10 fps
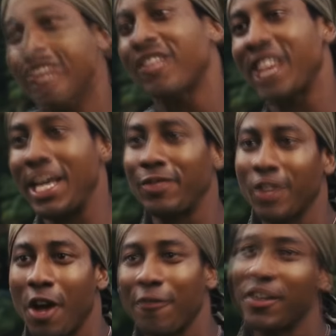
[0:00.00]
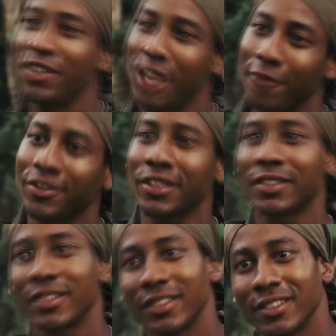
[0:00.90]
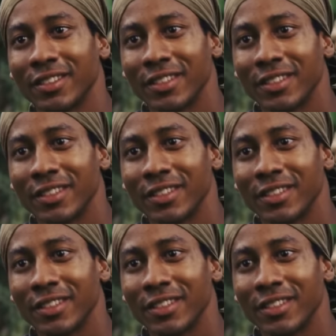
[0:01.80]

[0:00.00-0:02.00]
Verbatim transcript: That's the theme song for the Jeffersons.